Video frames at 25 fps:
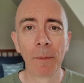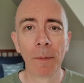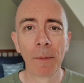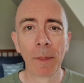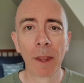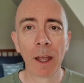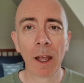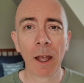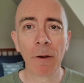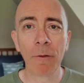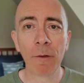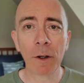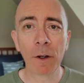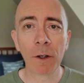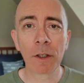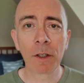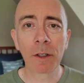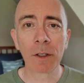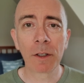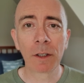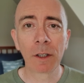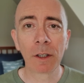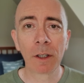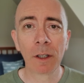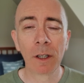At
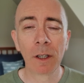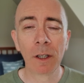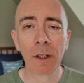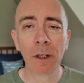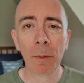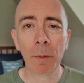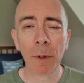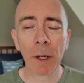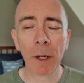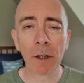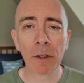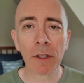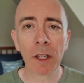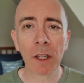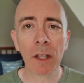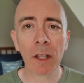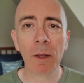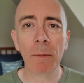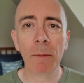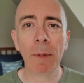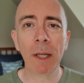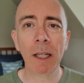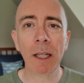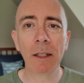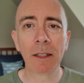first, the person that they
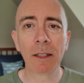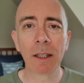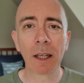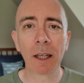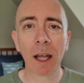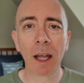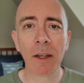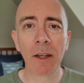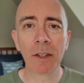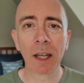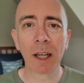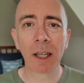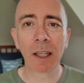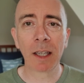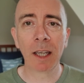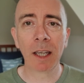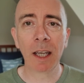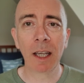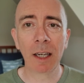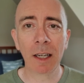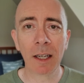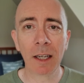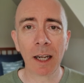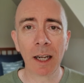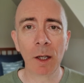meet is a
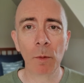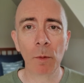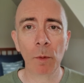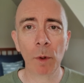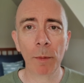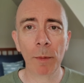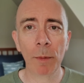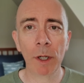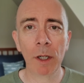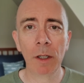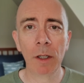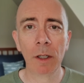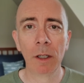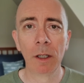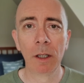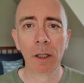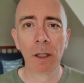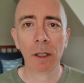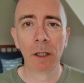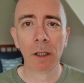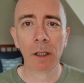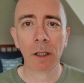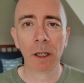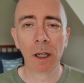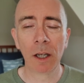Canaanite woman,
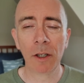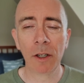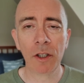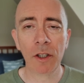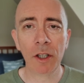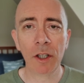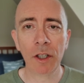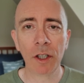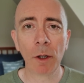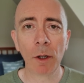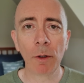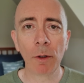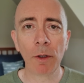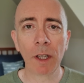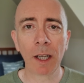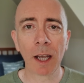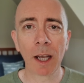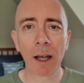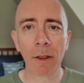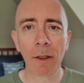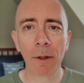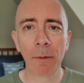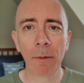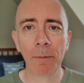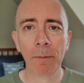and she's shouting
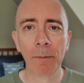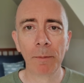at them.